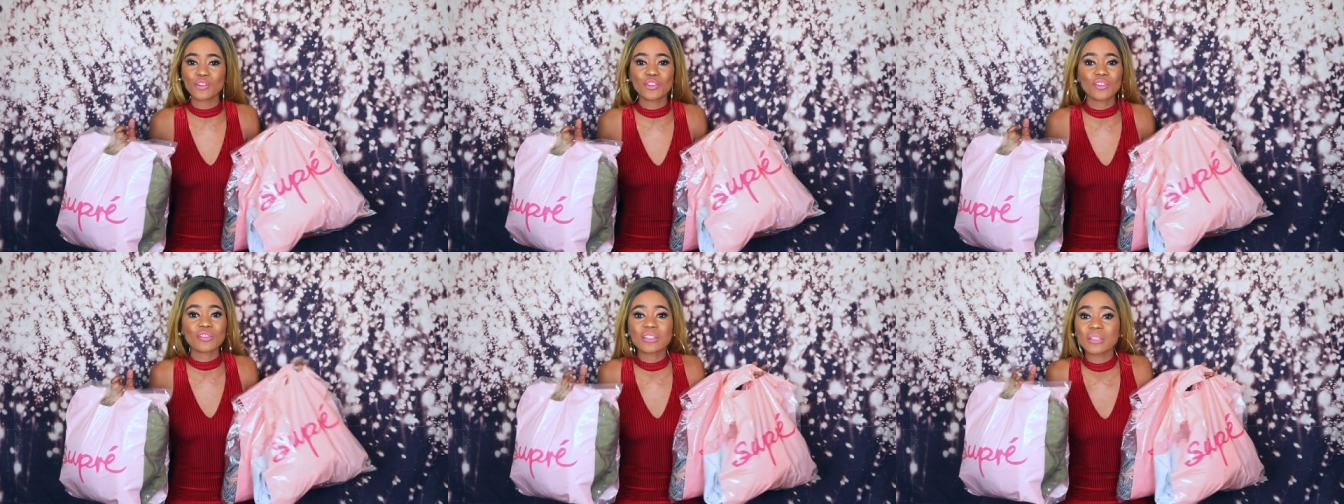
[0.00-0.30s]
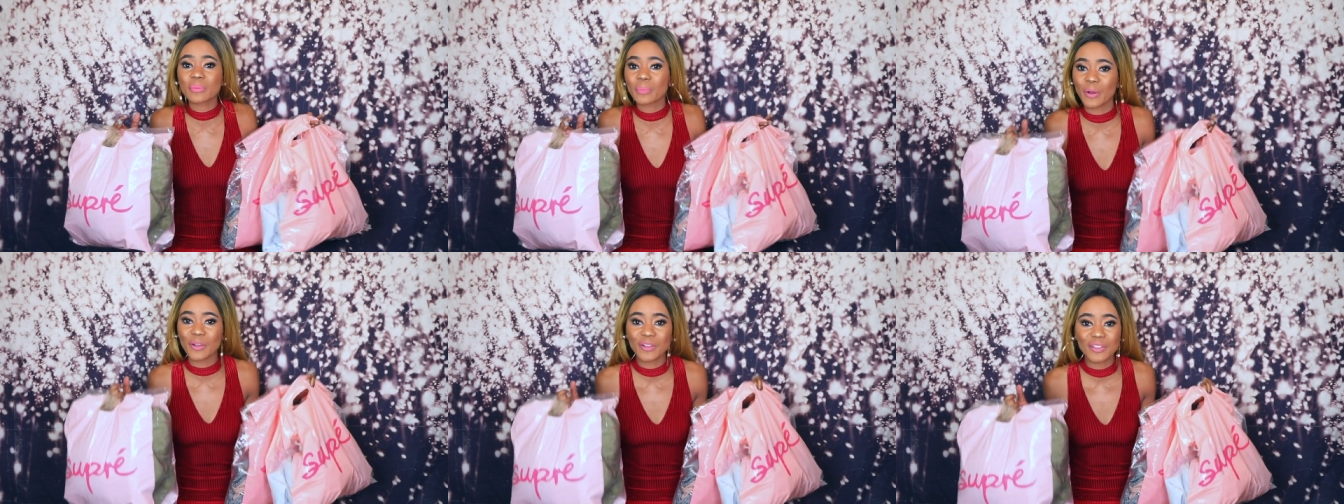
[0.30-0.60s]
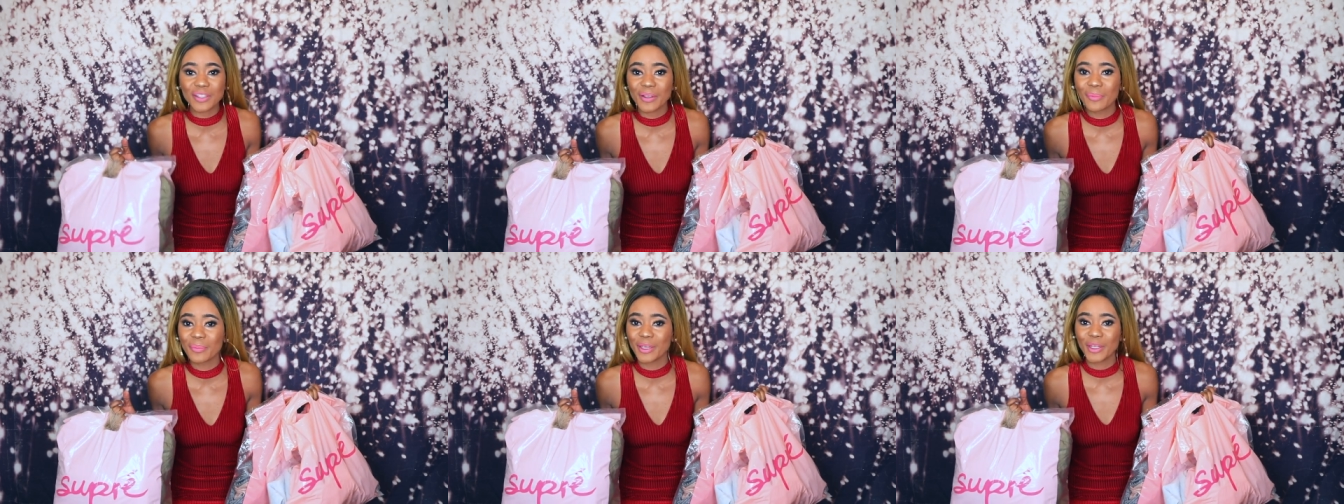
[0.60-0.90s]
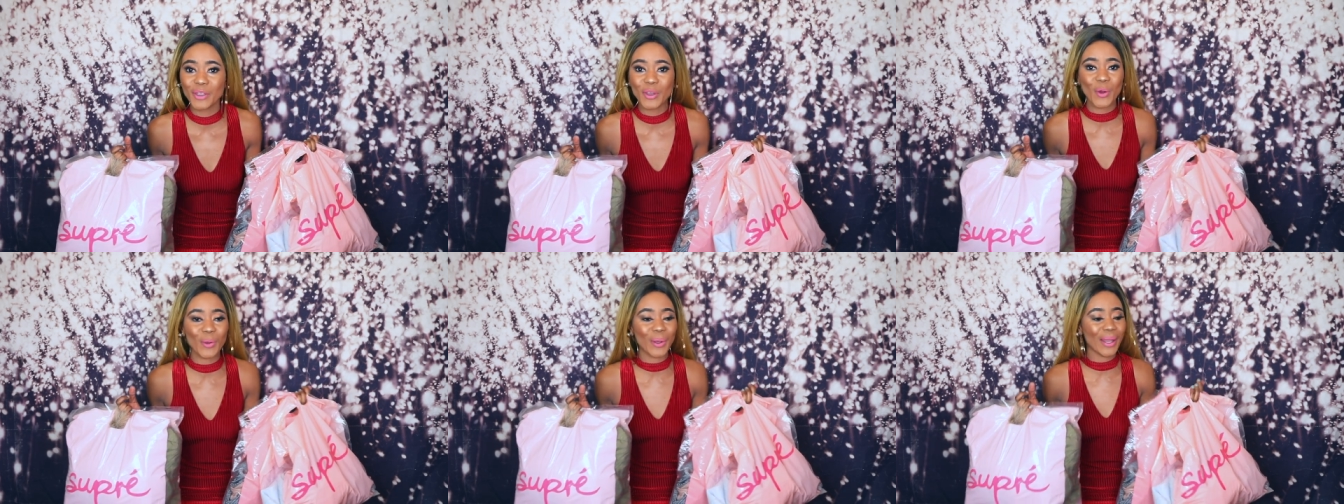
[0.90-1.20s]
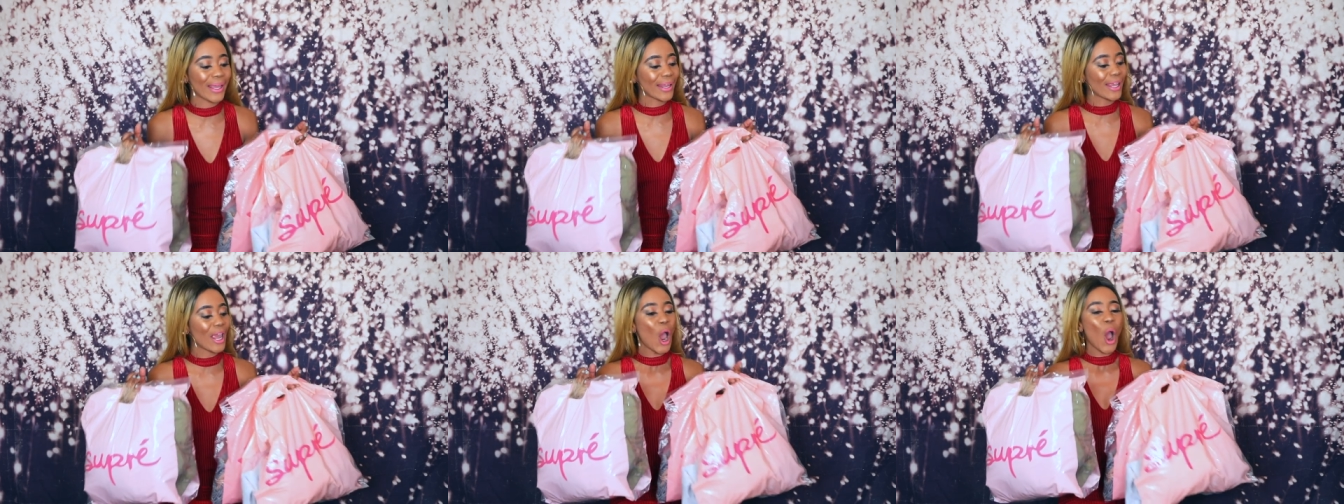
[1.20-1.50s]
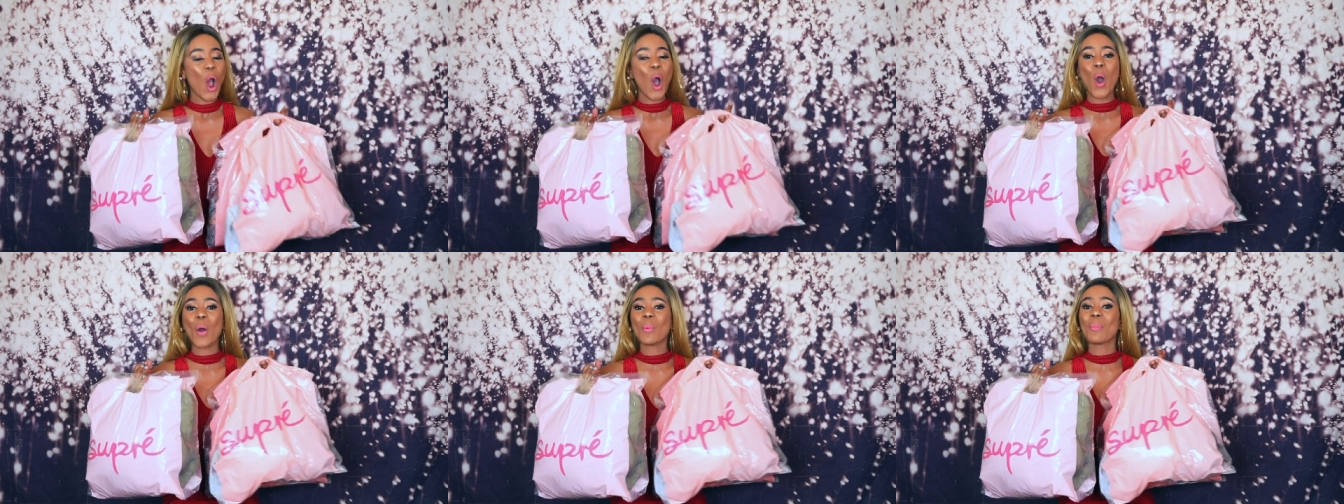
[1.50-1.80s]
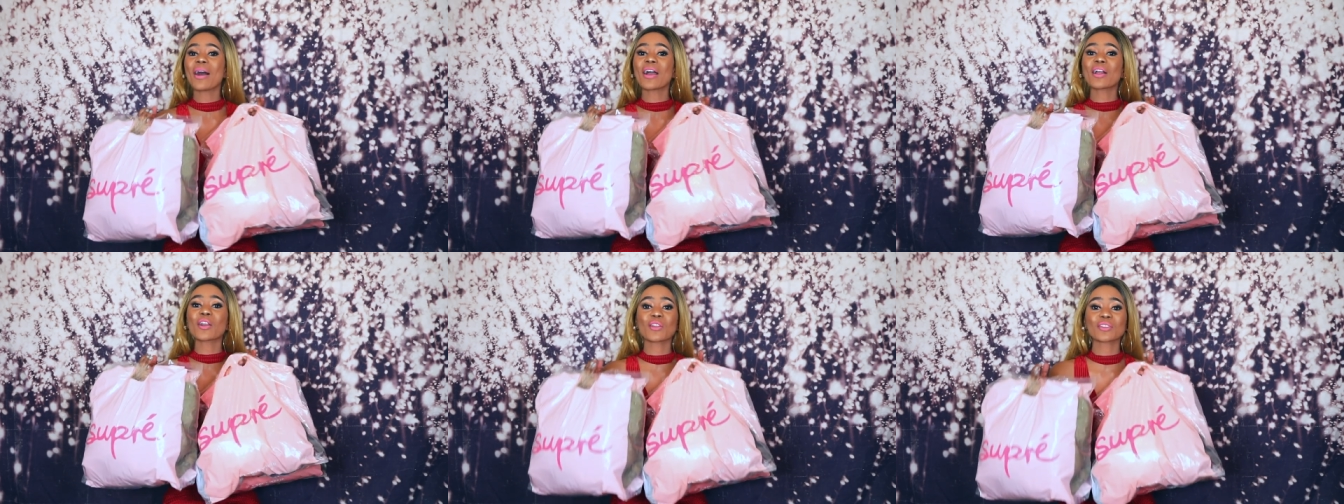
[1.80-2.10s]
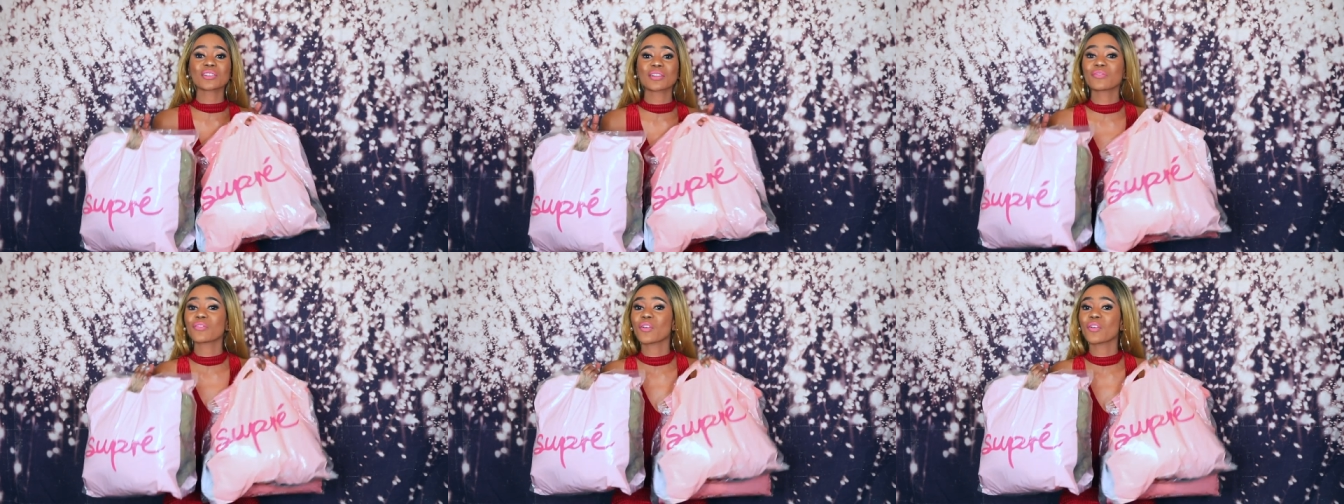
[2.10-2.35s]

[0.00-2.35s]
You should sponsor me, yo. Like all my clothes are